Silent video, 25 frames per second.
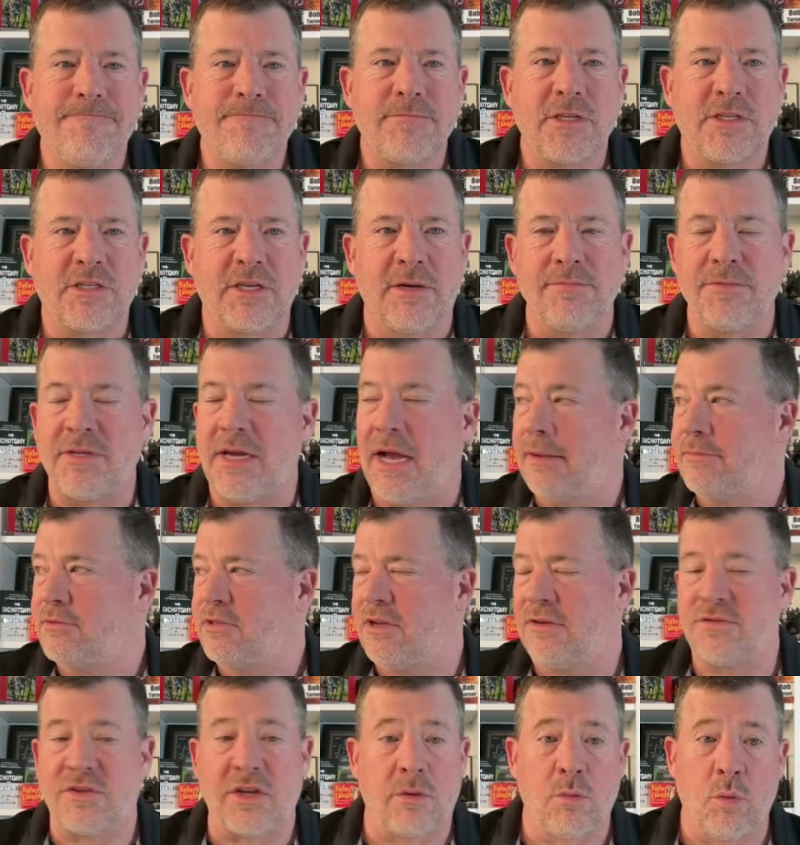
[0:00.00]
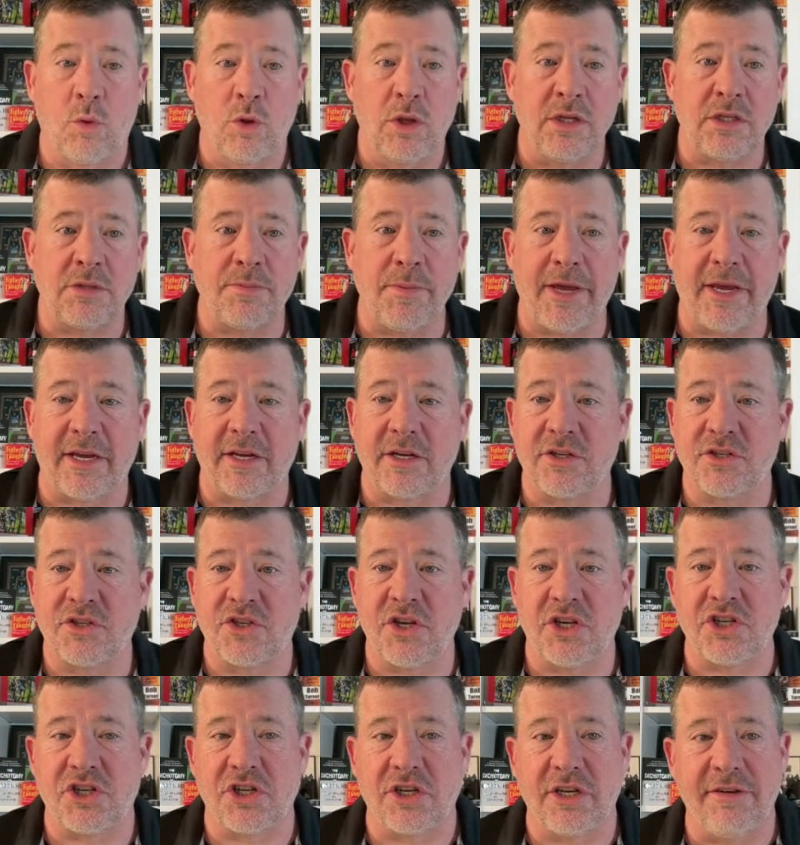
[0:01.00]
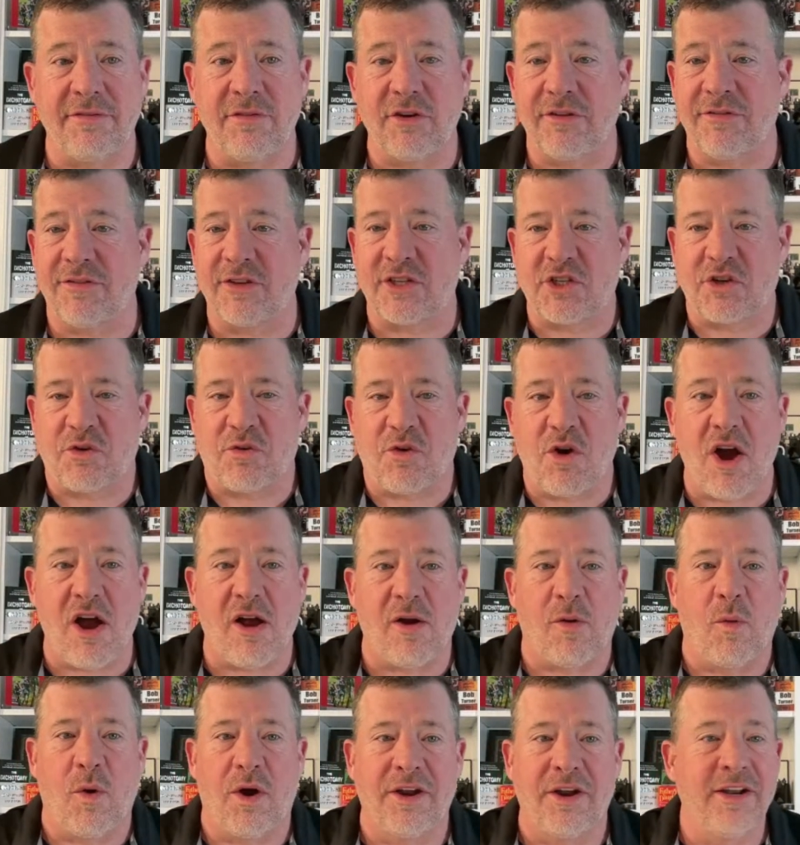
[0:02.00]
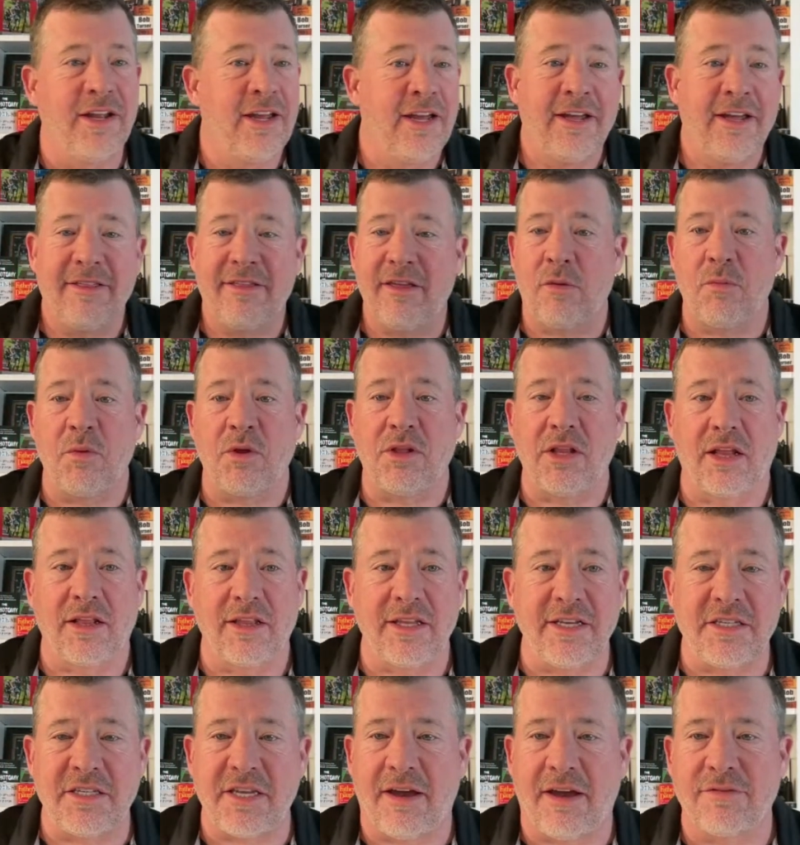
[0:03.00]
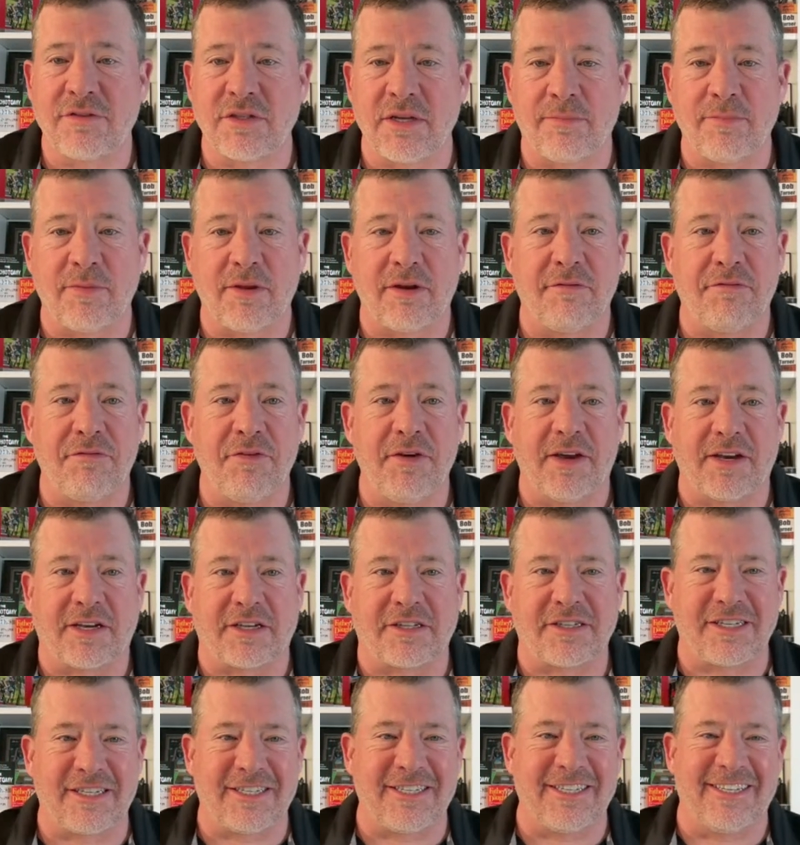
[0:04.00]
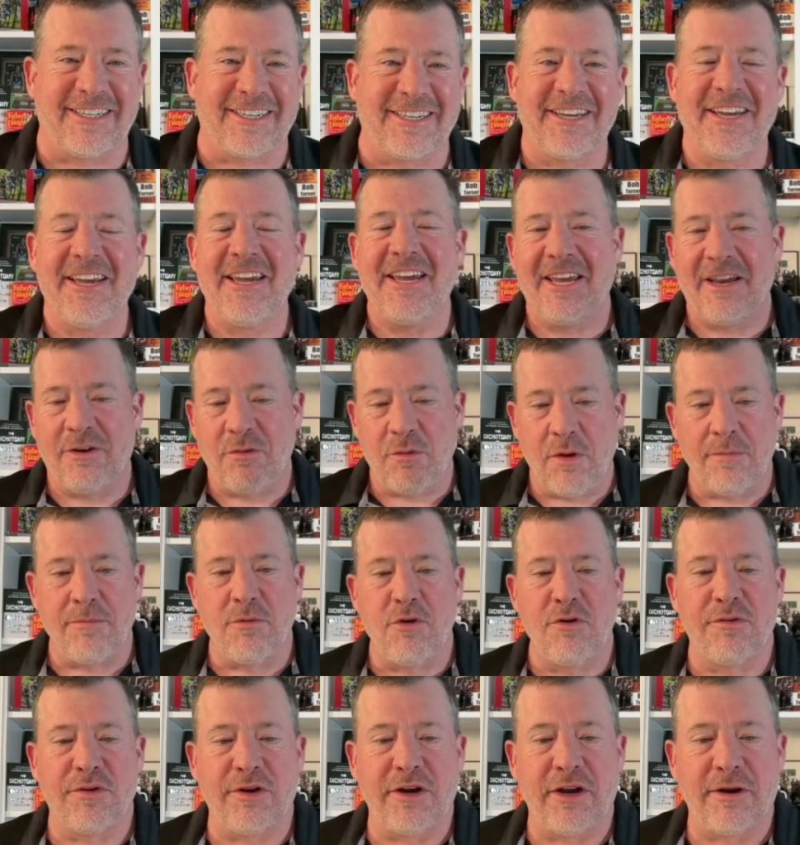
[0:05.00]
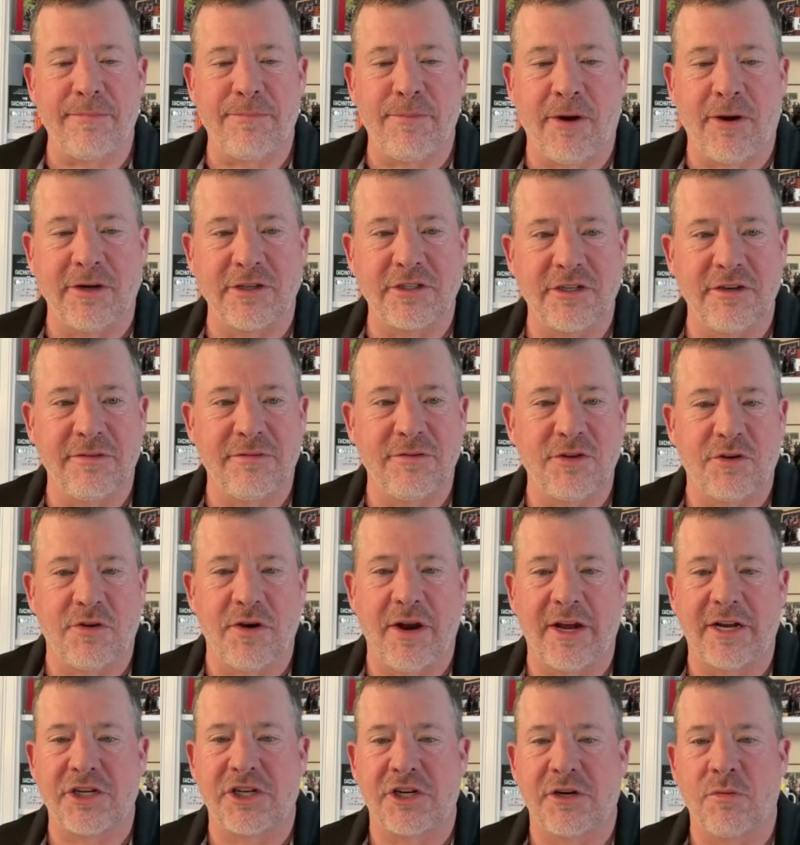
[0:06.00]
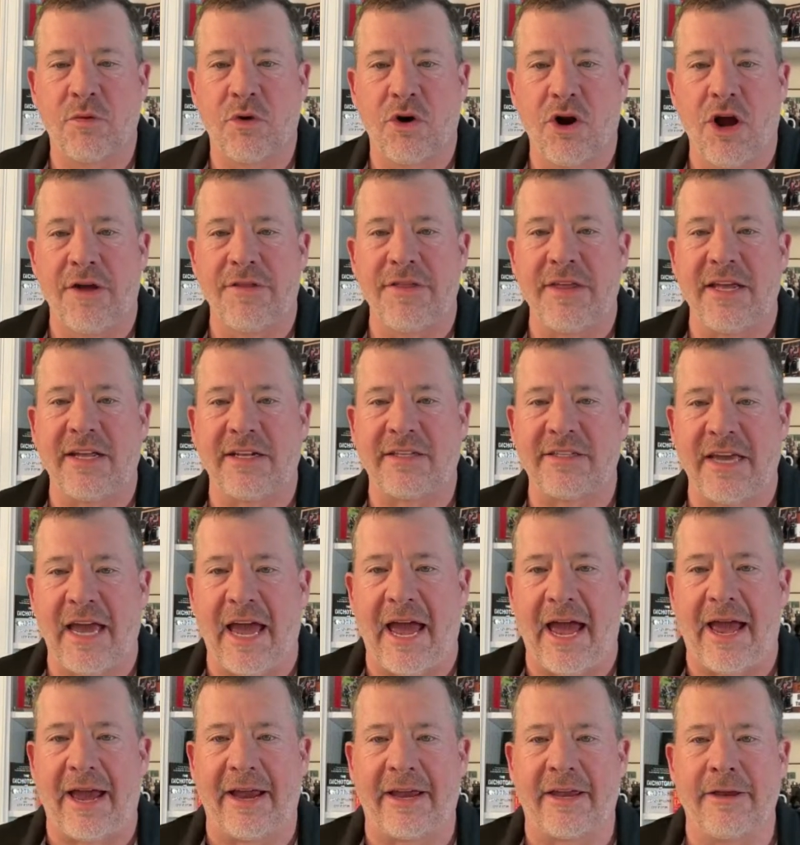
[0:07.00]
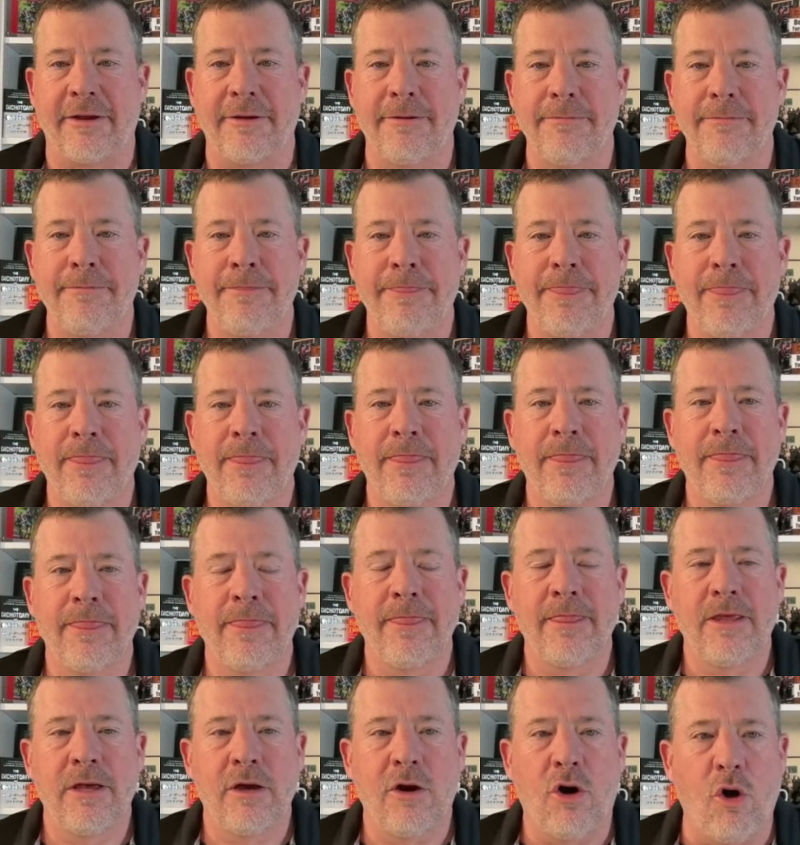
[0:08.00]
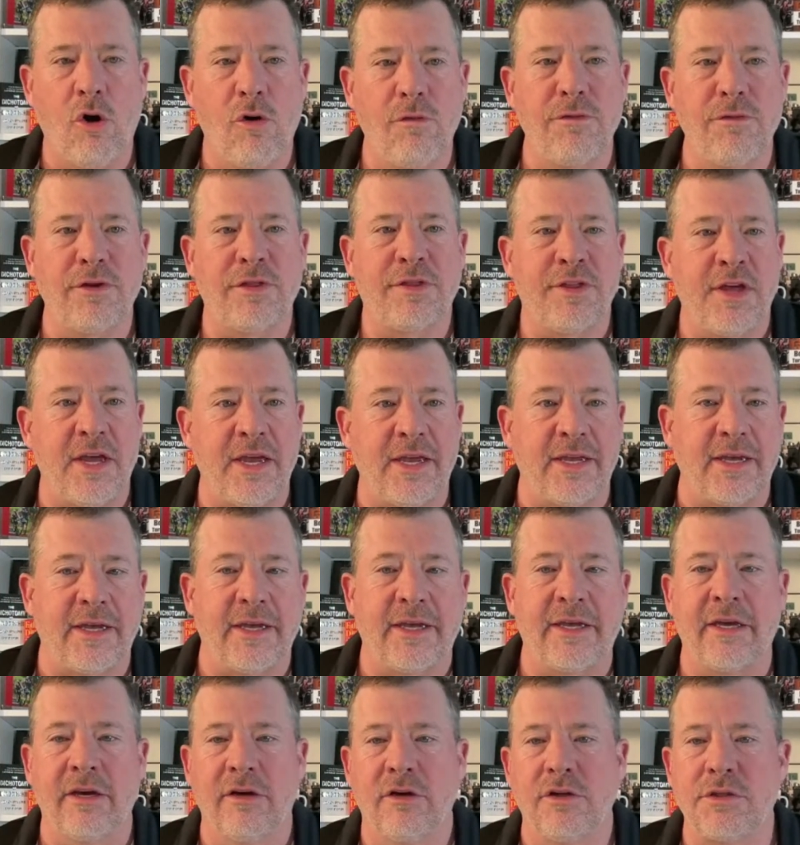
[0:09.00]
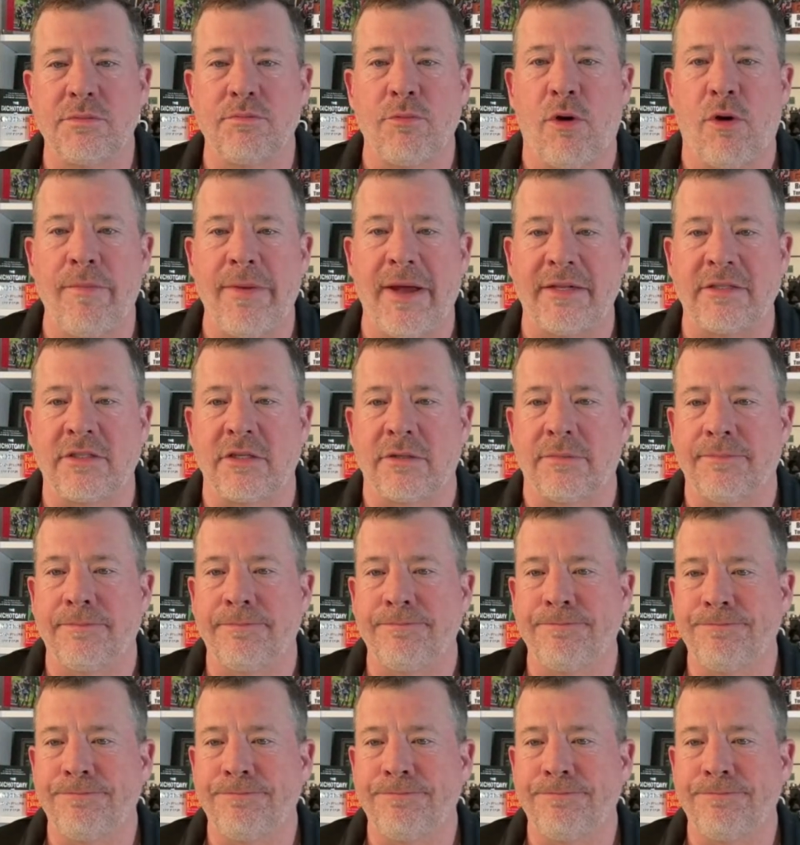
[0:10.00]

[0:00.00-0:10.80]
Sometimes I've said, well, let's make a decision. Even if it's a wrong one, then we'll at least have something to fix. And we're moving in a positive direction. We're on the attack. Overthinking kills momentum.